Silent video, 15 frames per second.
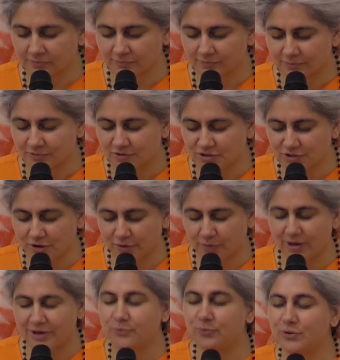So
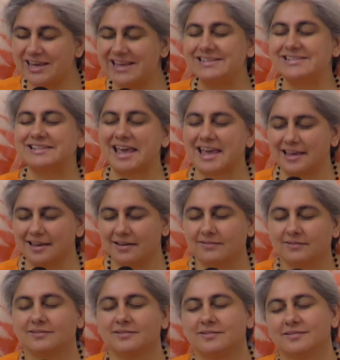when we say
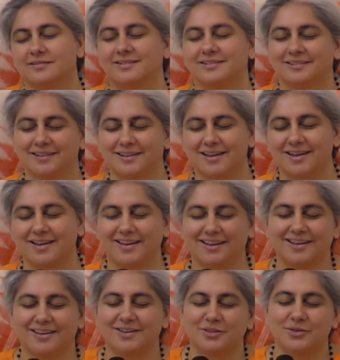
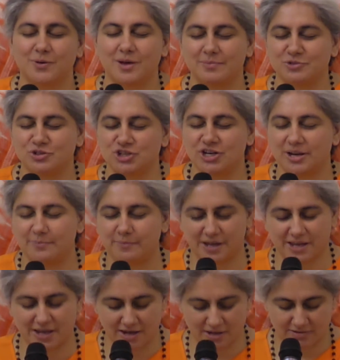Tvam
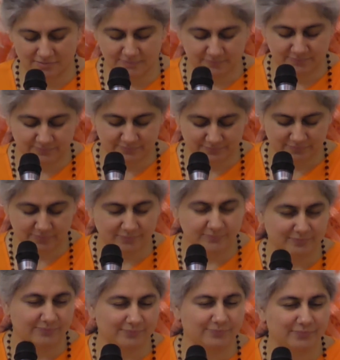Chinmaya,
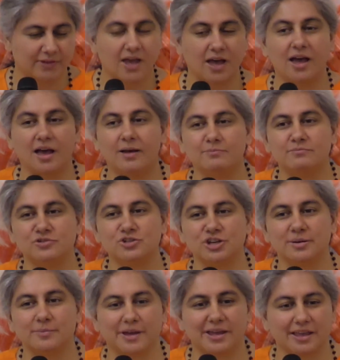Aham
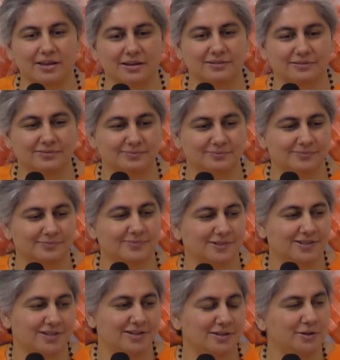Chinmaya,
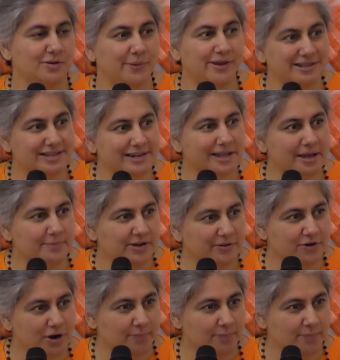where is it coming from?